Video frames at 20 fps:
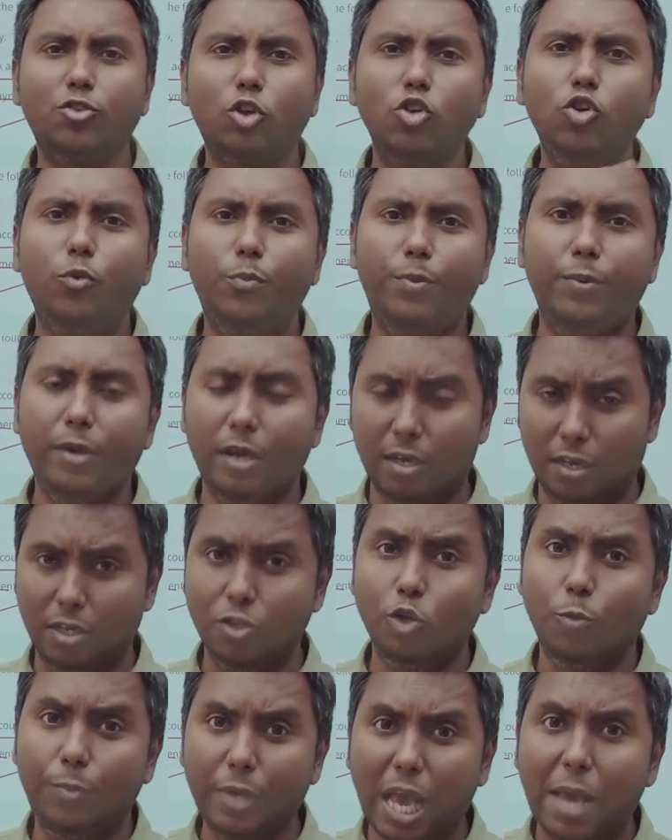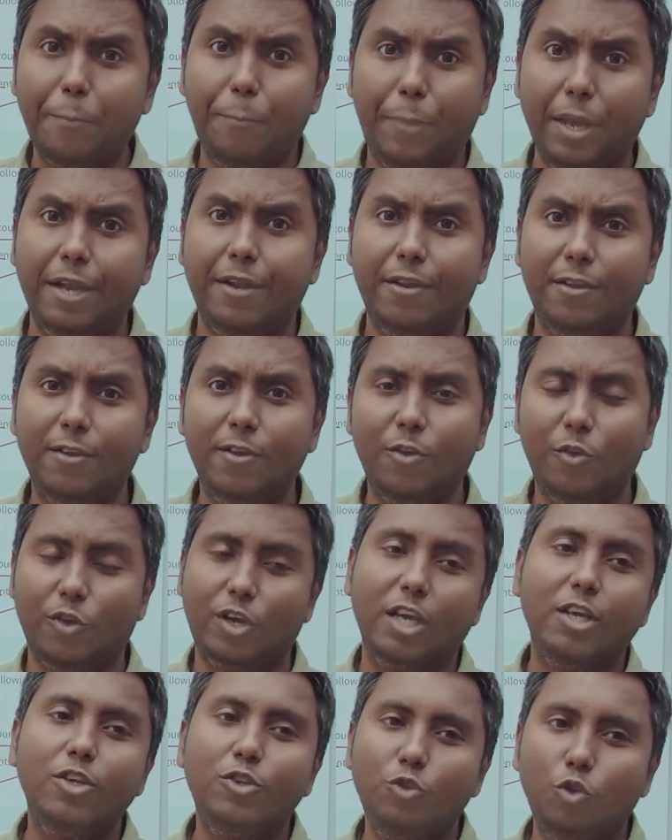to UP, uh, UPI pin.
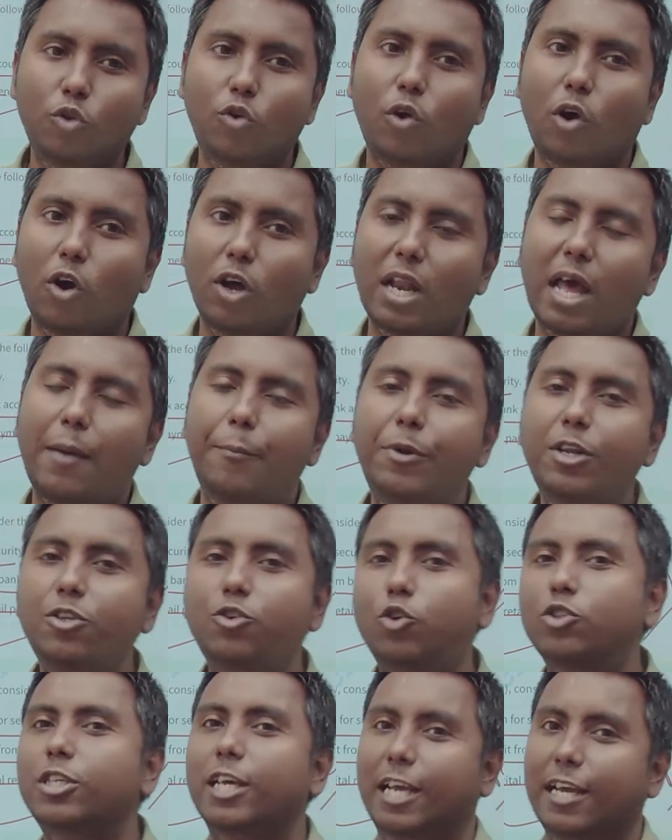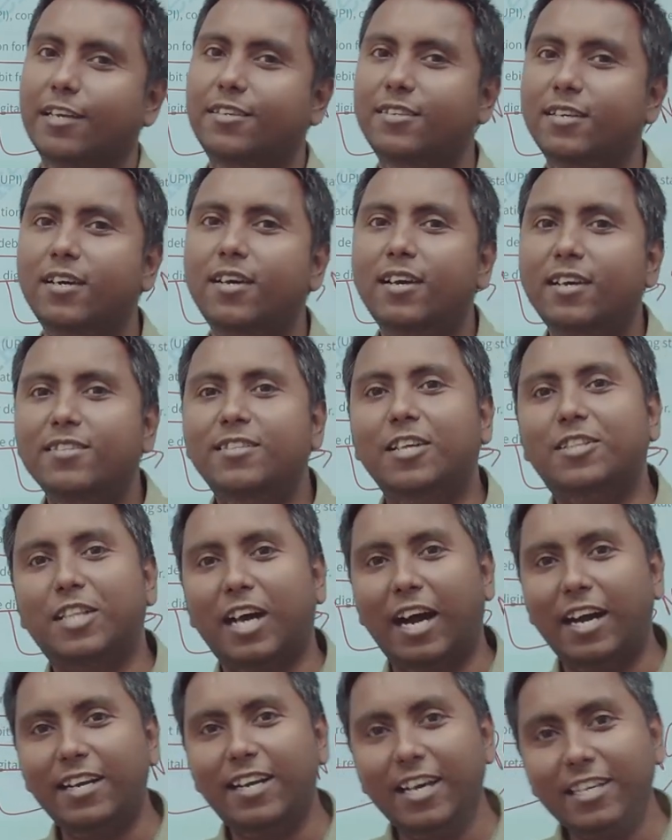Okay, you all have been using it. The
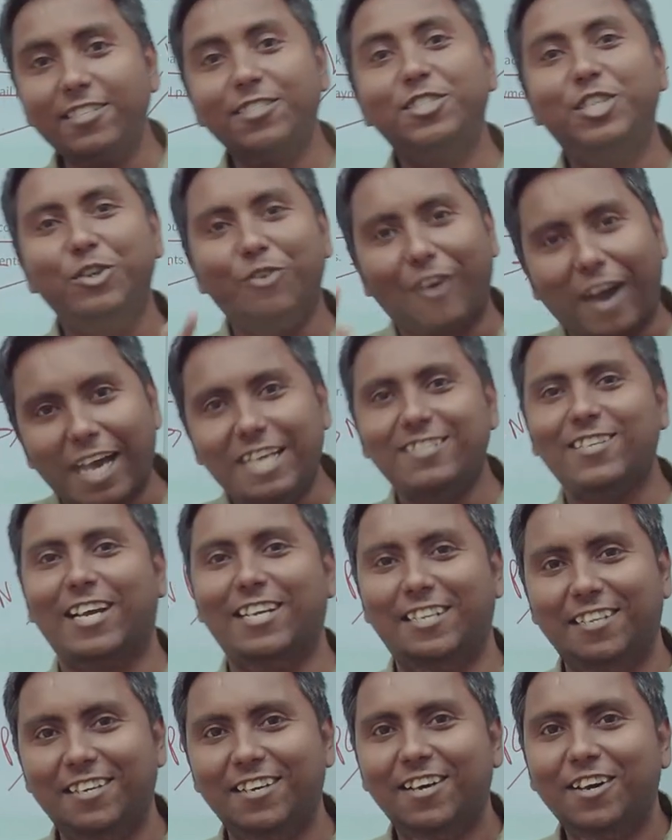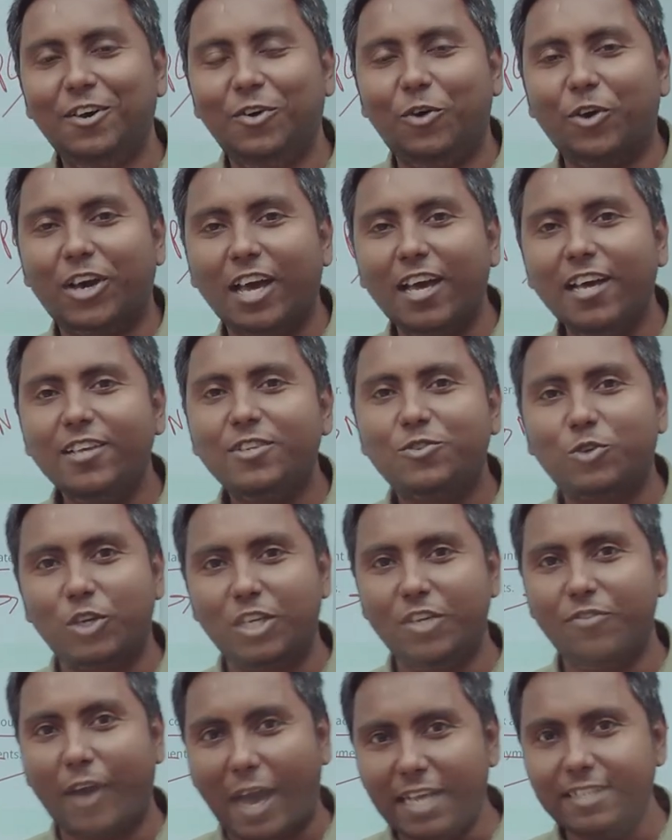third is device ID. Okay, so
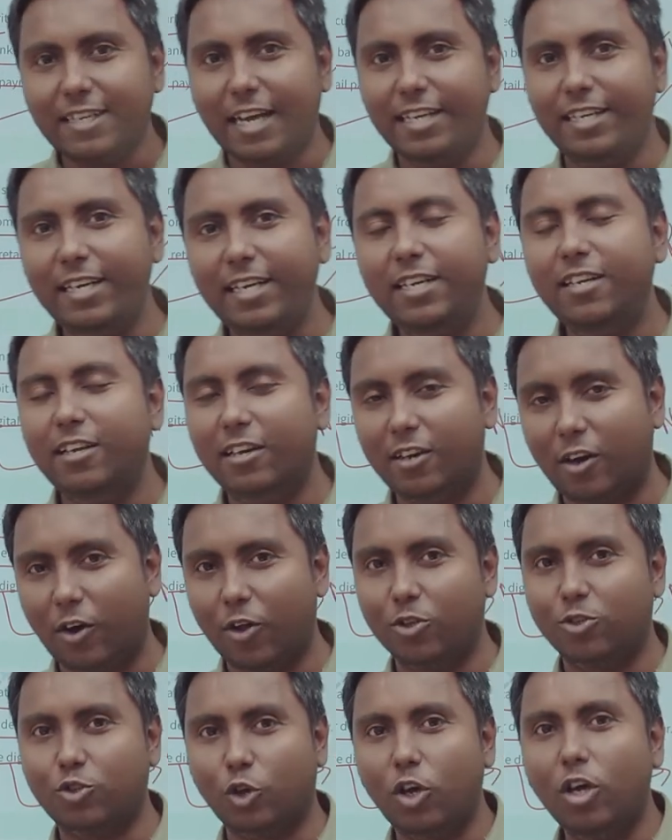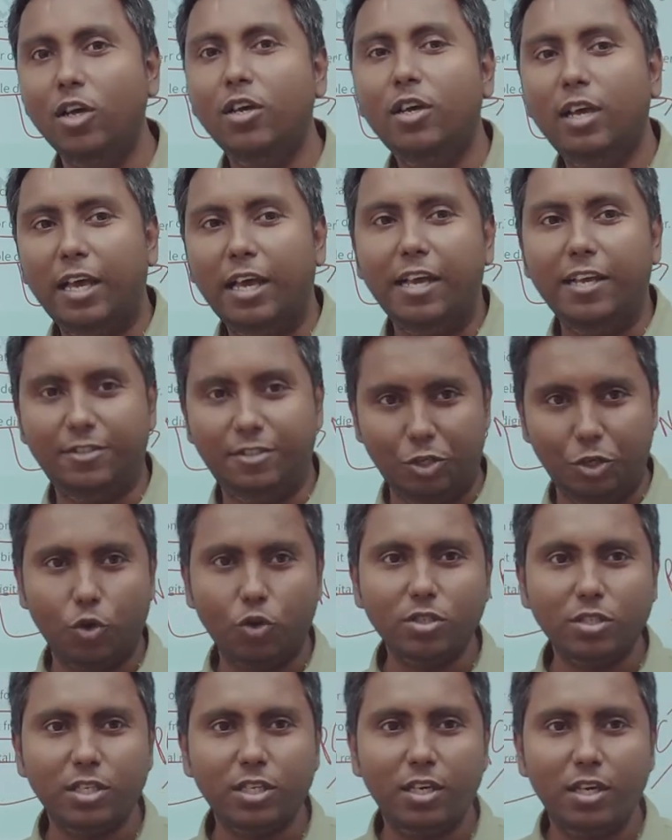device ID also is
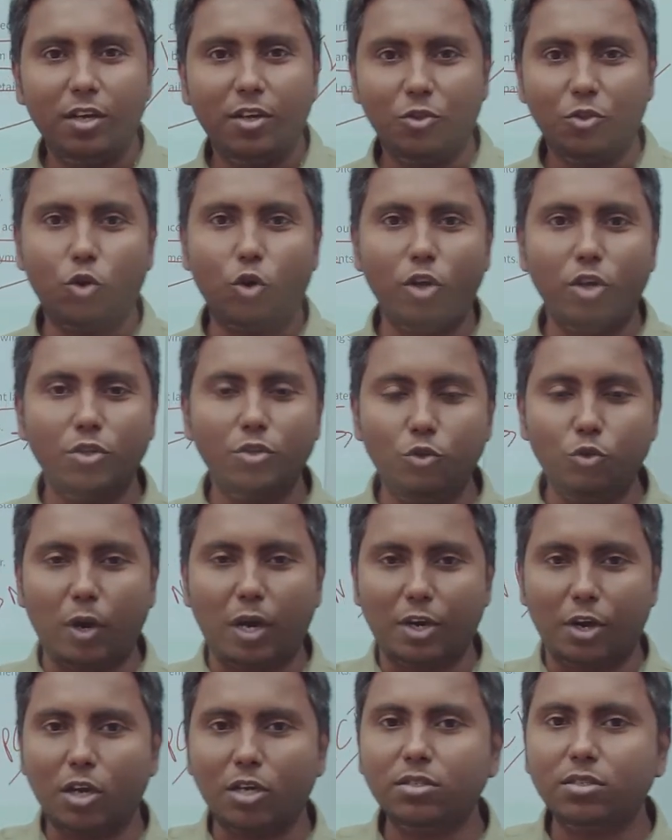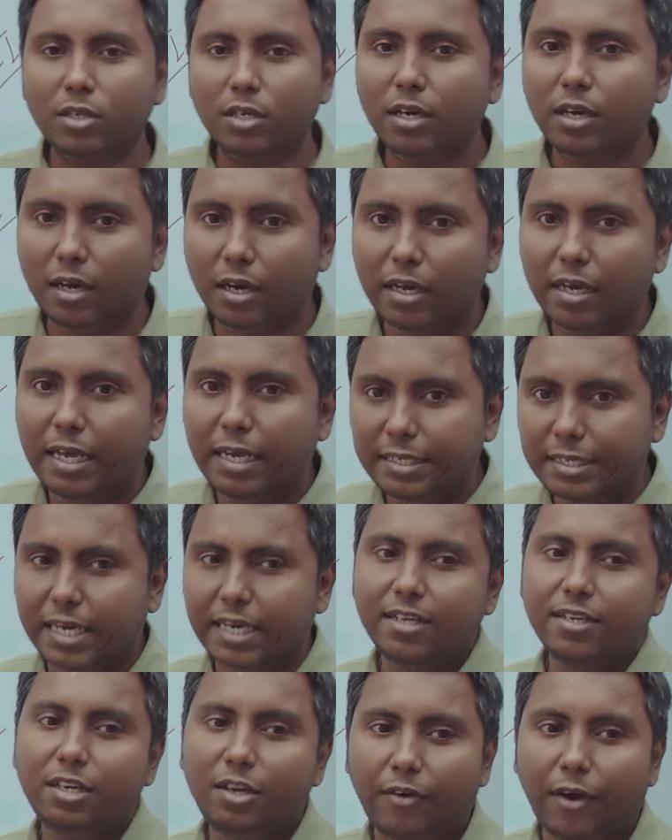used though you are not uh,
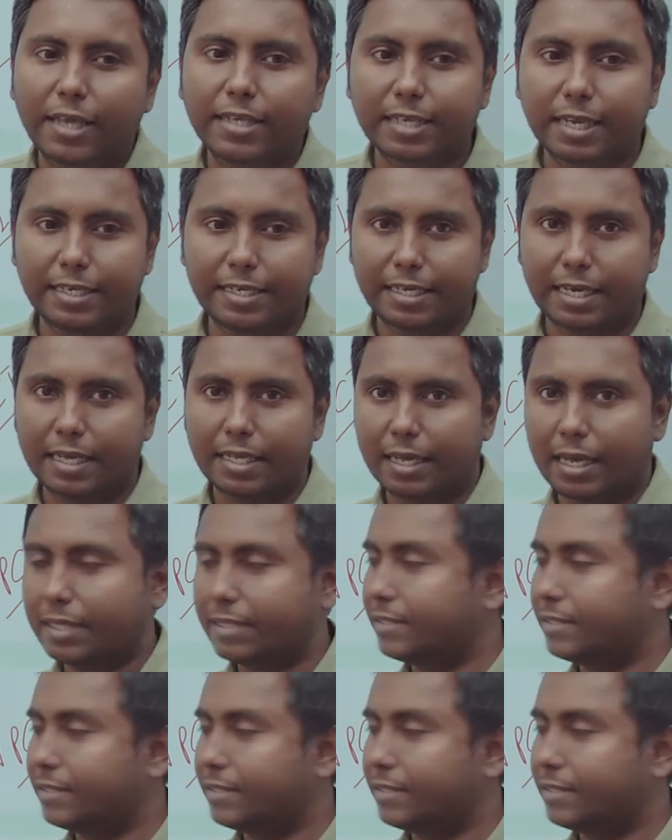entering device ID as